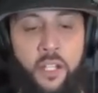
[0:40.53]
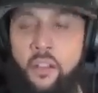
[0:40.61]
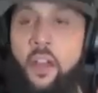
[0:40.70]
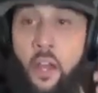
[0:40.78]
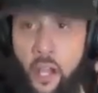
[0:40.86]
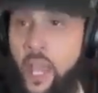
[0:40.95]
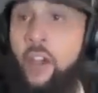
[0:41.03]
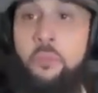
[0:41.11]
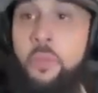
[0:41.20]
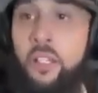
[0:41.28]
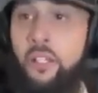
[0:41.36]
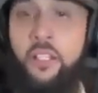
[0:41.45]

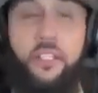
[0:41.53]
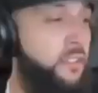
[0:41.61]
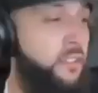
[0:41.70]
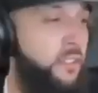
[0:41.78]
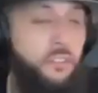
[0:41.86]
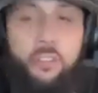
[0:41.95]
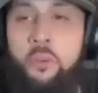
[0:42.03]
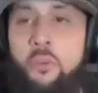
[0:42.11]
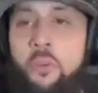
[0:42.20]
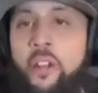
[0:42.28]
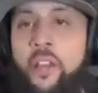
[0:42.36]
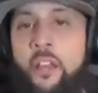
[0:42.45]
accountability, because there's no more
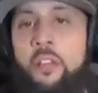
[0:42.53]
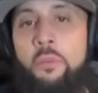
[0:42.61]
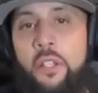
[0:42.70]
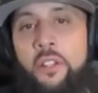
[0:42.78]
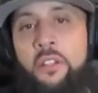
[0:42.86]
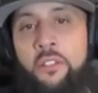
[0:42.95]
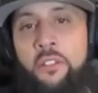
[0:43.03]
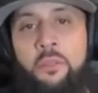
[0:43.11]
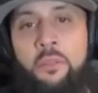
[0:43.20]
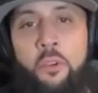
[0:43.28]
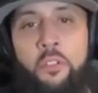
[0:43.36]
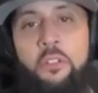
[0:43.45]
accountability in sports